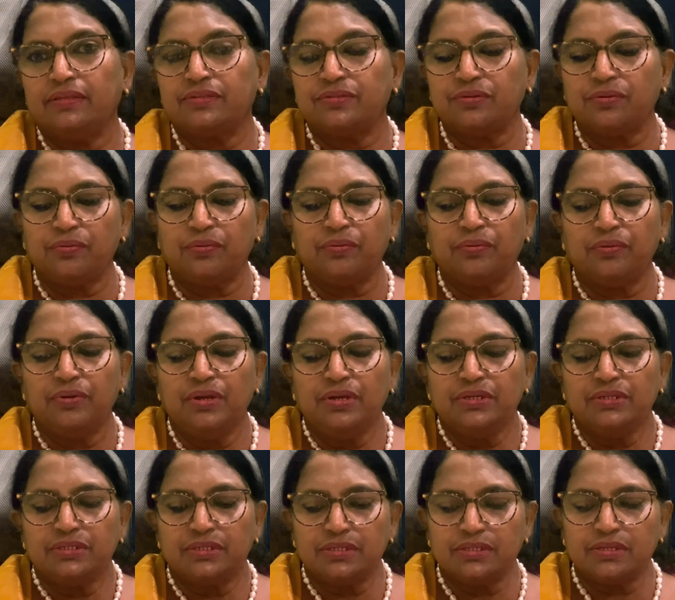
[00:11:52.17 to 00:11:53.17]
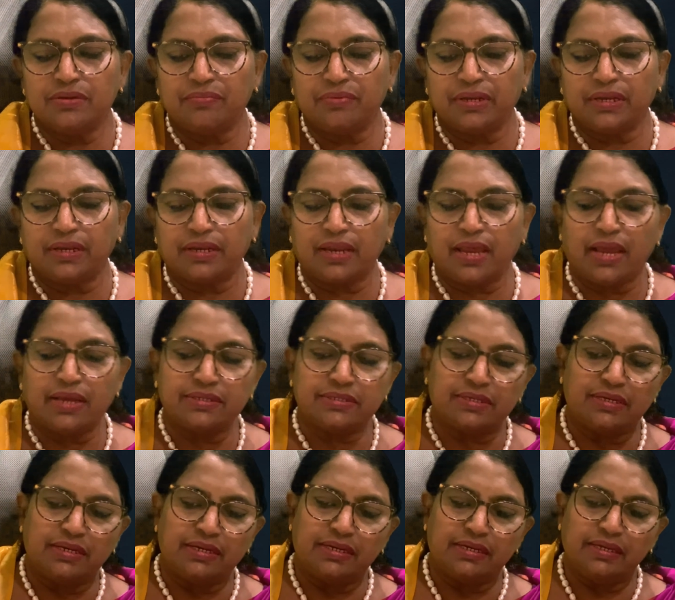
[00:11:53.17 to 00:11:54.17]
So she's a very rash
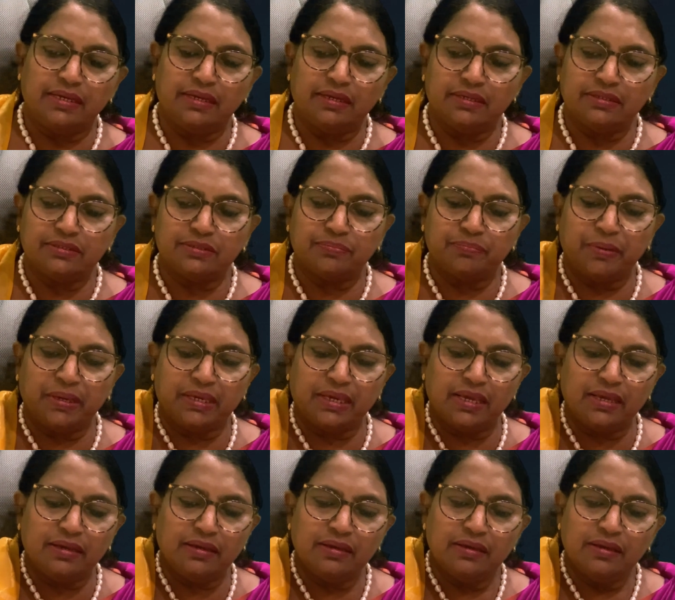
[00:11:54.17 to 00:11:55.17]
lady speaking,